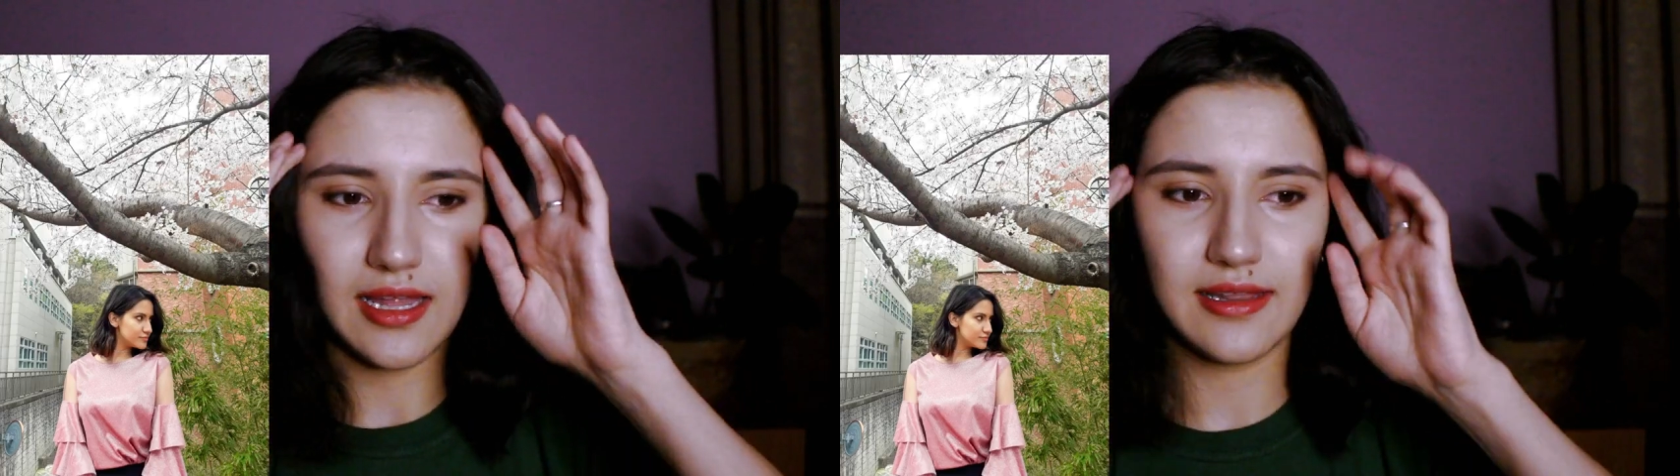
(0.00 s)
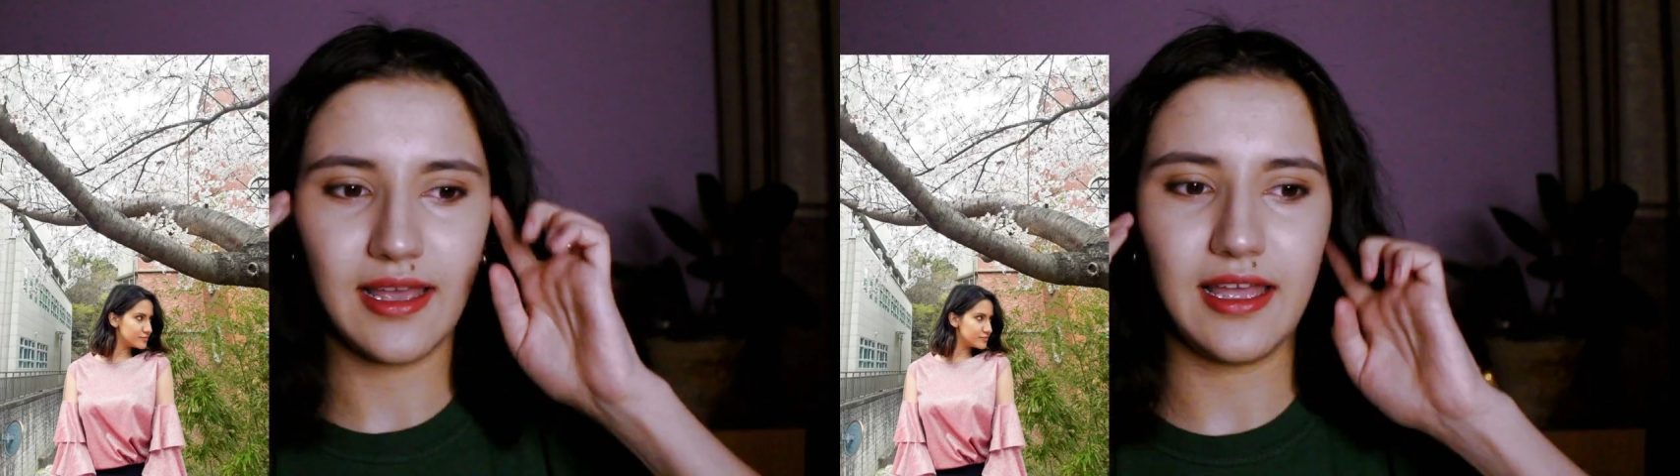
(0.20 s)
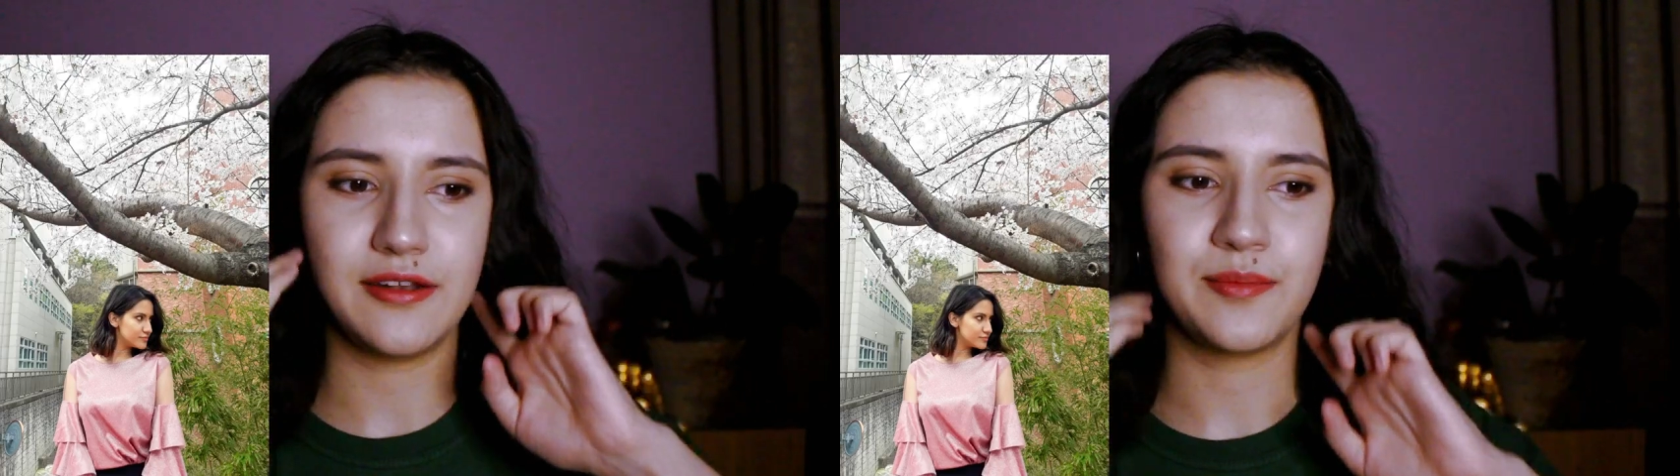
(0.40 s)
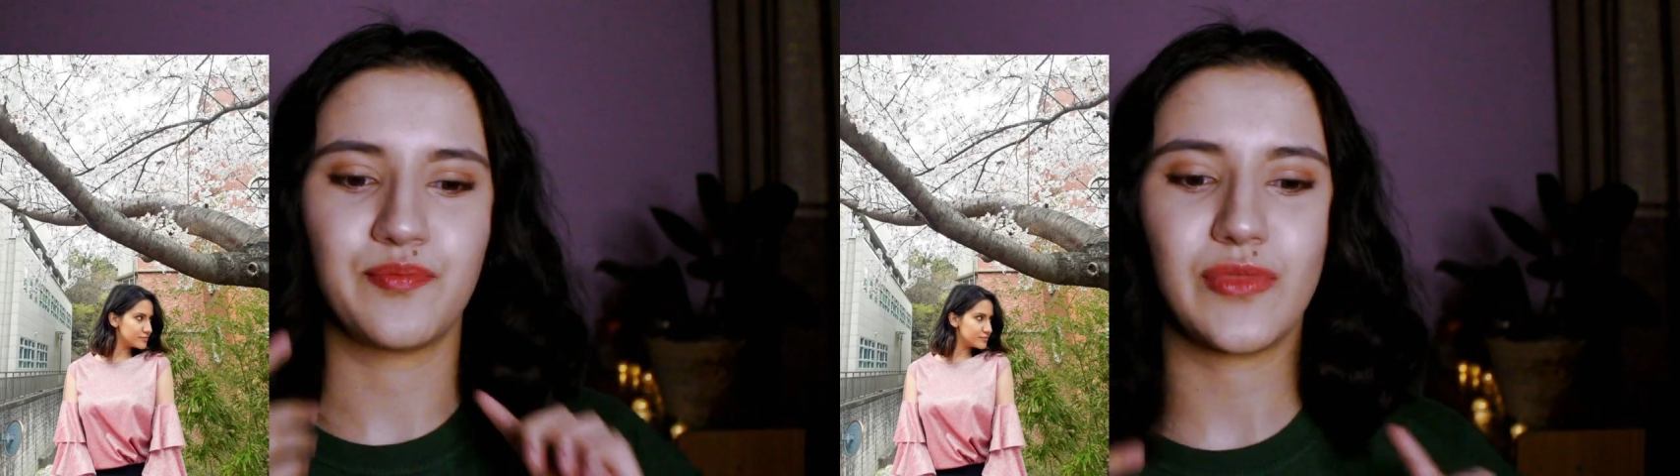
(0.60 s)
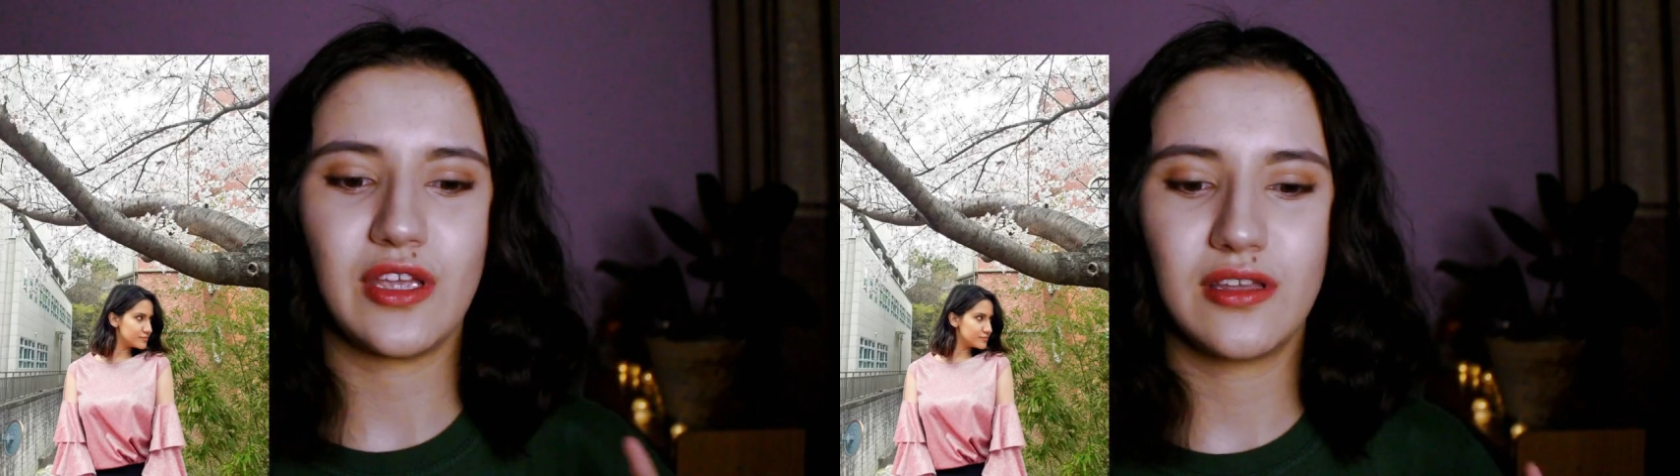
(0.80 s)
and
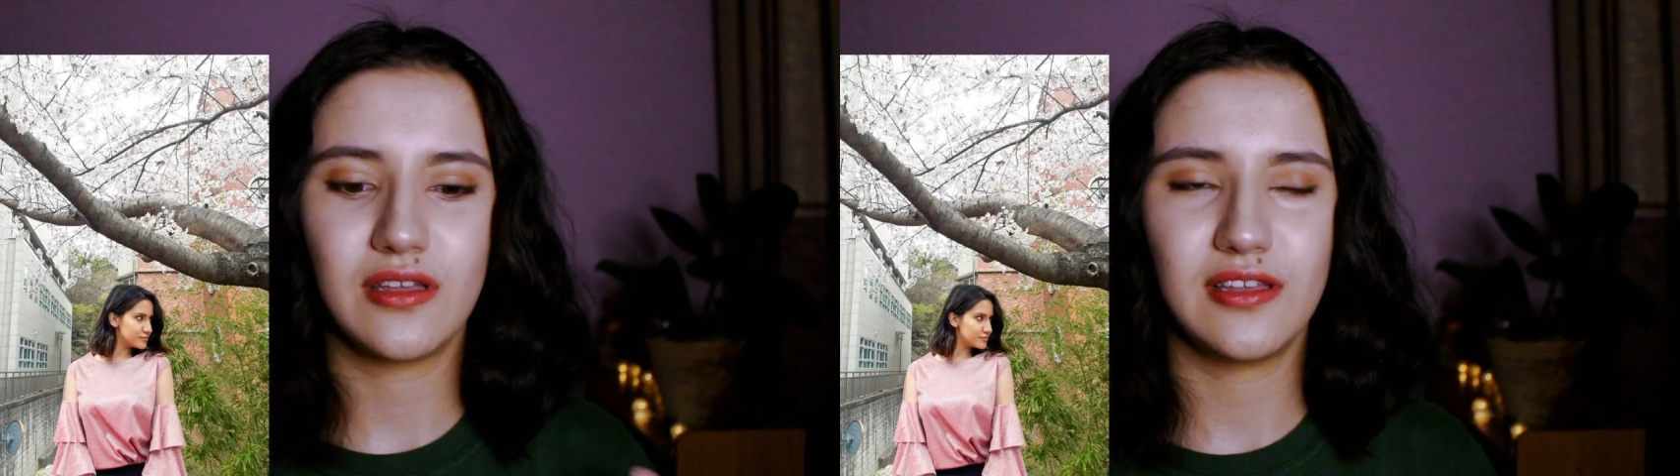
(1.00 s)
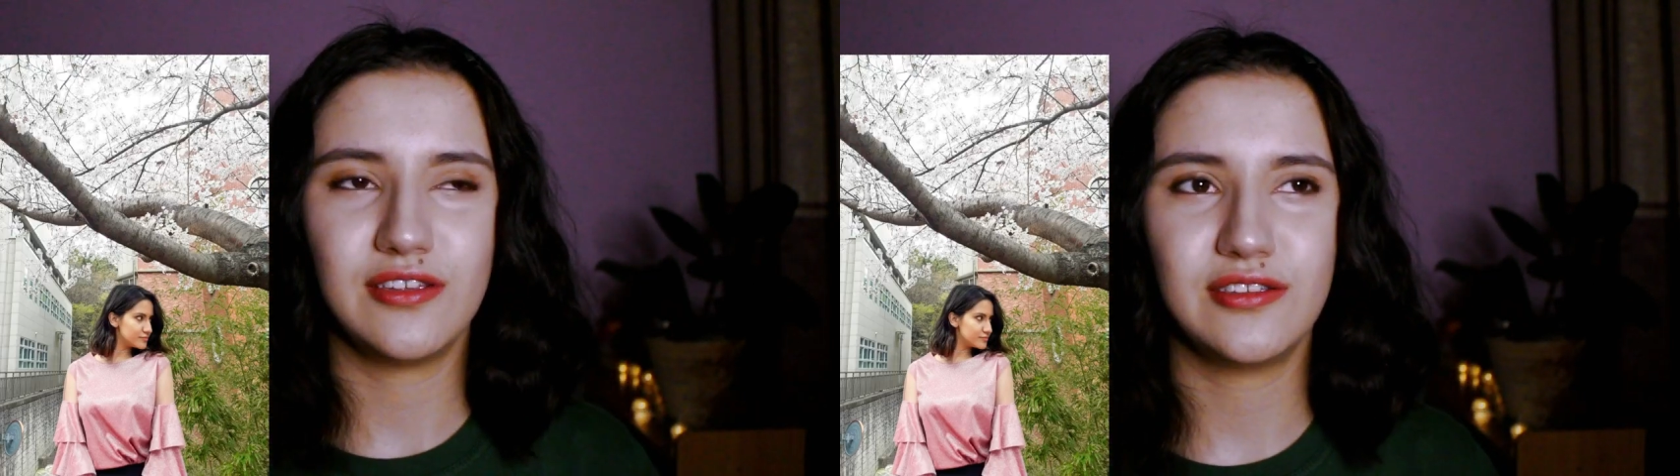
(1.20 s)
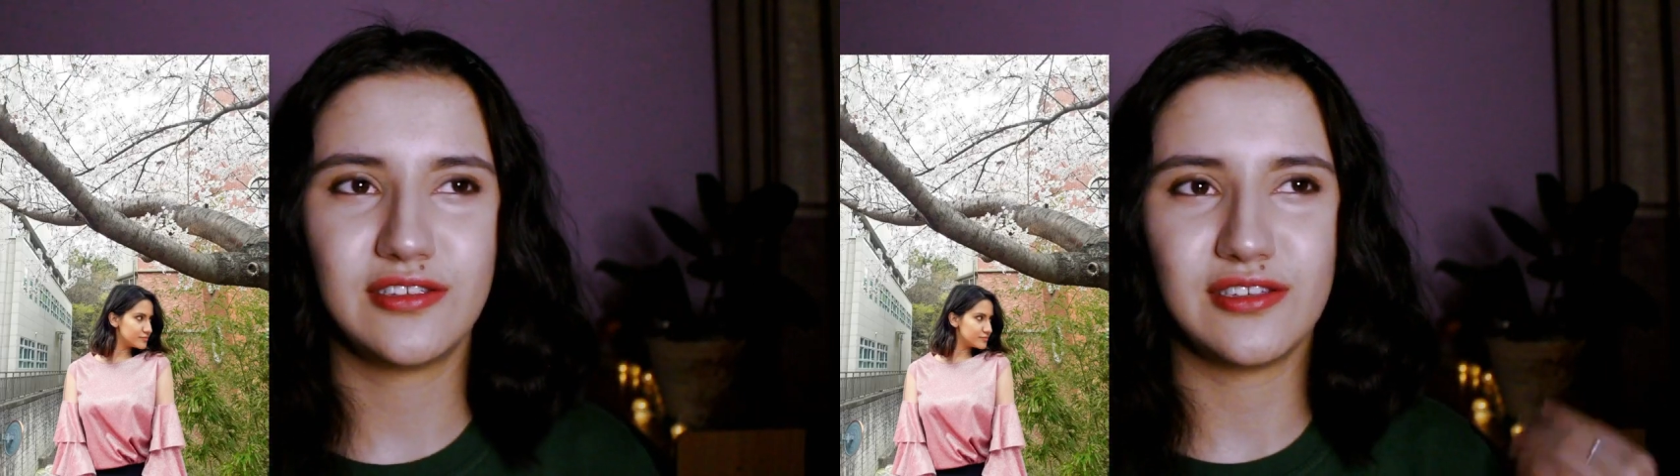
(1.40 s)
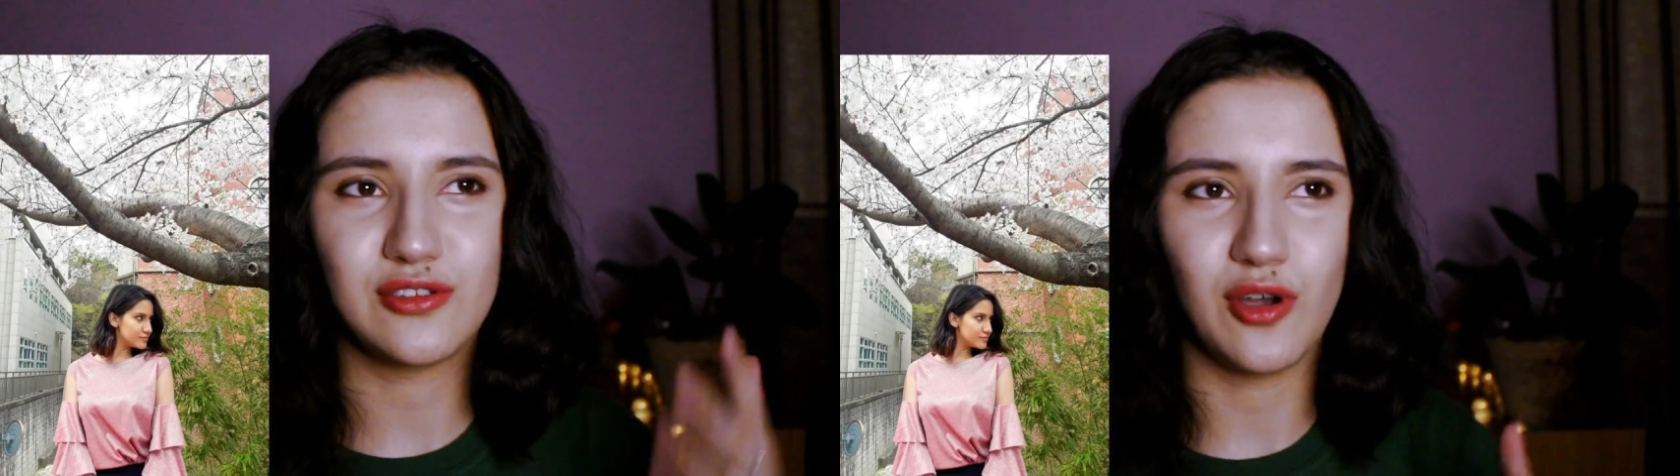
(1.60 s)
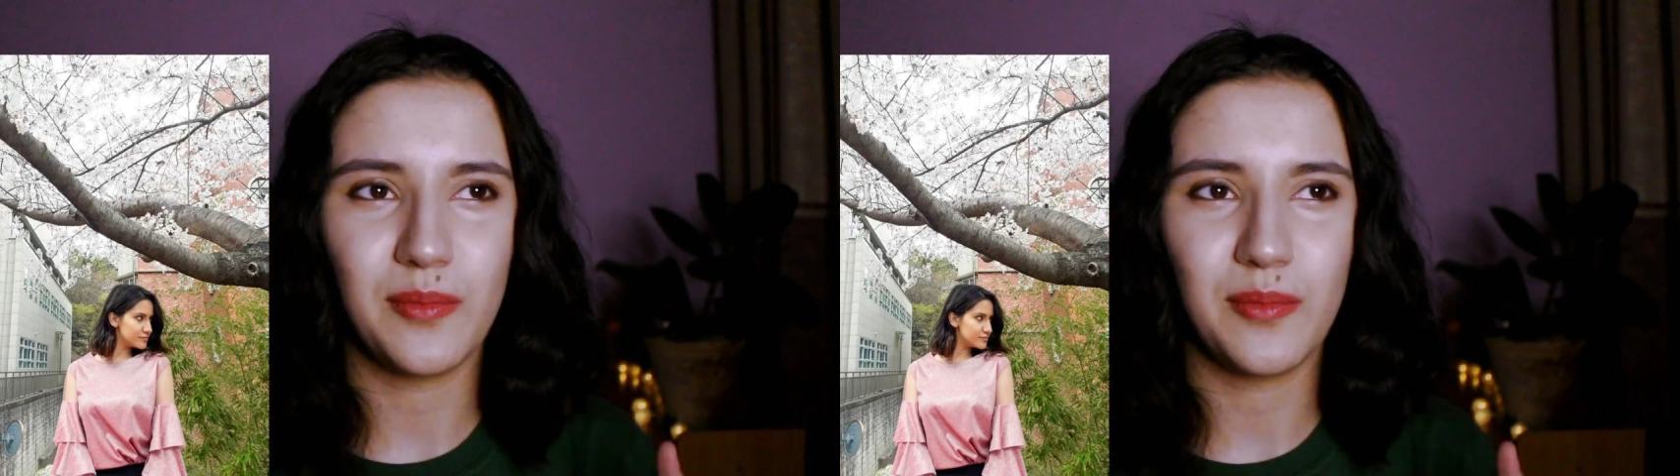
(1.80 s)
then she